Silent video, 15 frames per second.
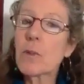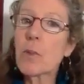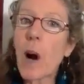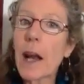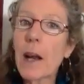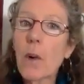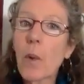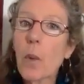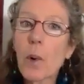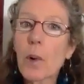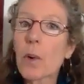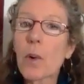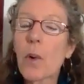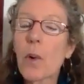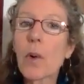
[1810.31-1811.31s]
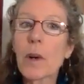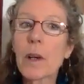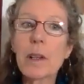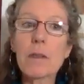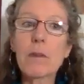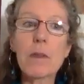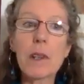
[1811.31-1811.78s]
right order or
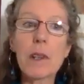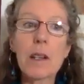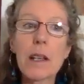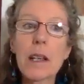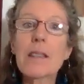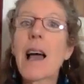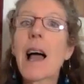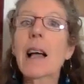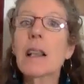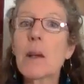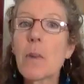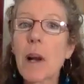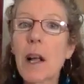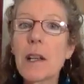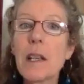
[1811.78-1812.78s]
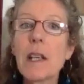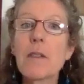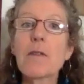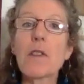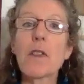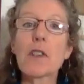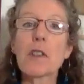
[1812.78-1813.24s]
in exactly what I need
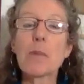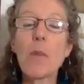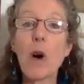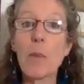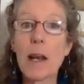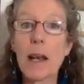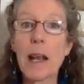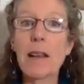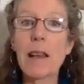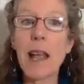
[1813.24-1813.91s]
for this moment,